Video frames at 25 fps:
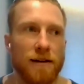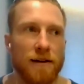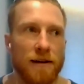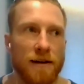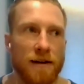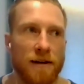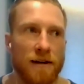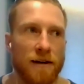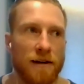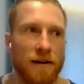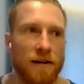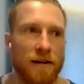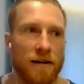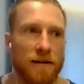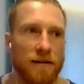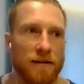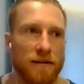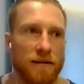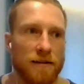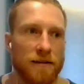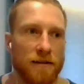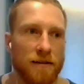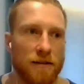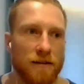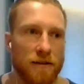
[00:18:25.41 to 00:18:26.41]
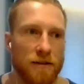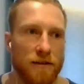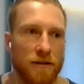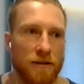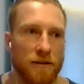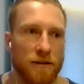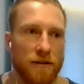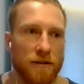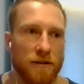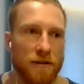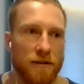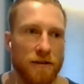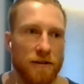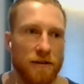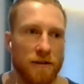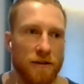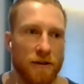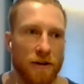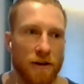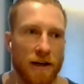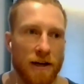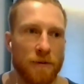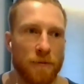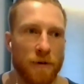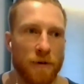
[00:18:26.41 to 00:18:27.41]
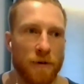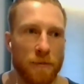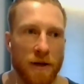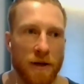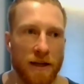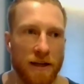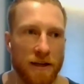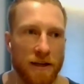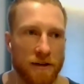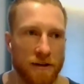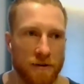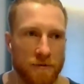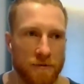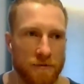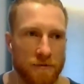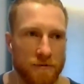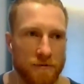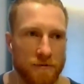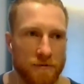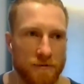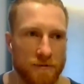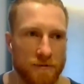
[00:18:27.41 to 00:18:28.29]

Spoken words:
You know, at my peak, I'd